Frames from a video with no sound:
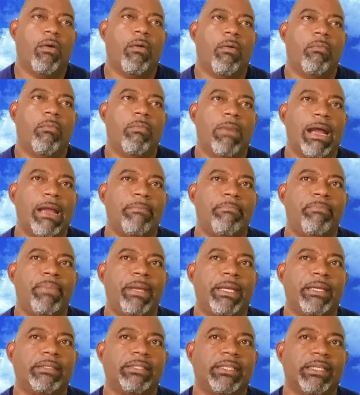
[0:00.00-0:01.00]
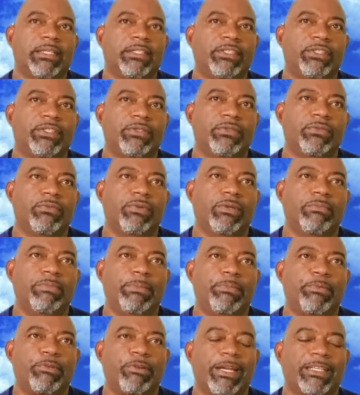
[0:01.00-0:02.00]
my biggest issue would be
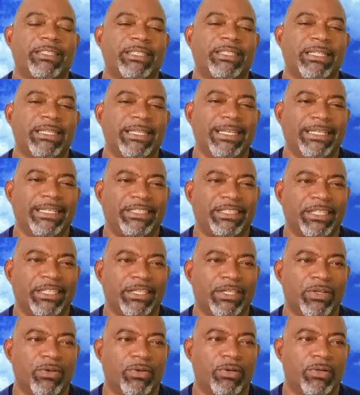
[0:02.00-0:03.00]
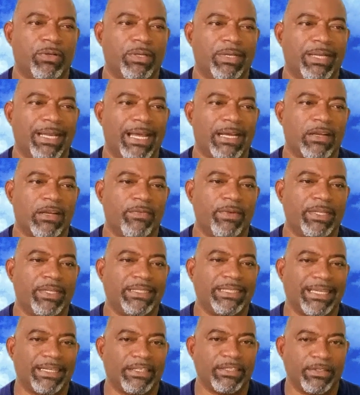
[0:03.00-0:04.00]
procrastination or lack of
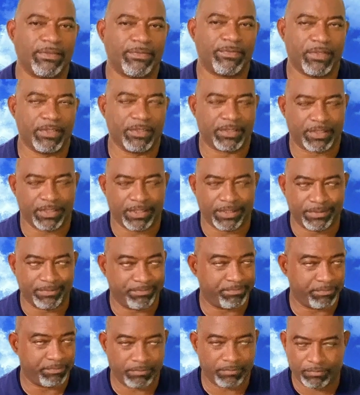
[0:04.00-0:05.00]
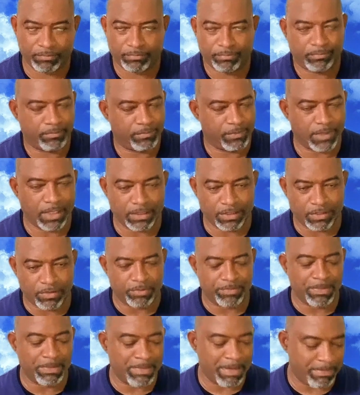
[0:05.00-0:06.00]
executive function. Has always
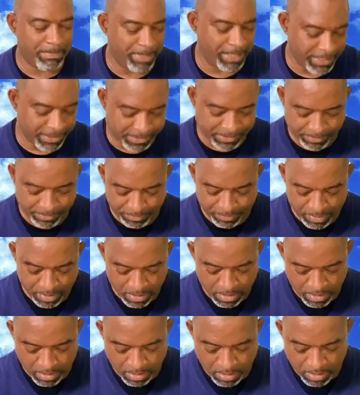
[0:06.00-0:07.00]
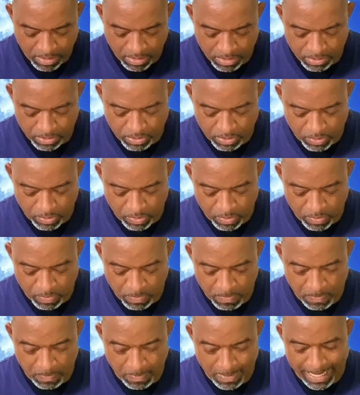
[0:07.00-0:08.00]
been my big issue. So
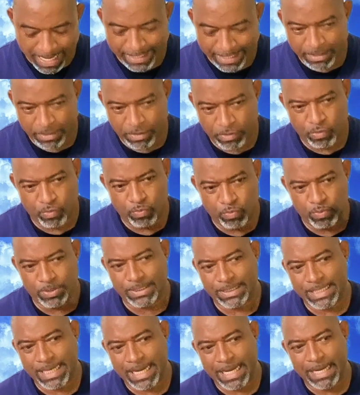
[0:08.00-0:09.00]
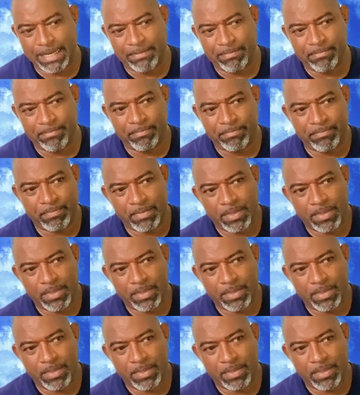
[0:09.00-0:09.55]
I can lose time.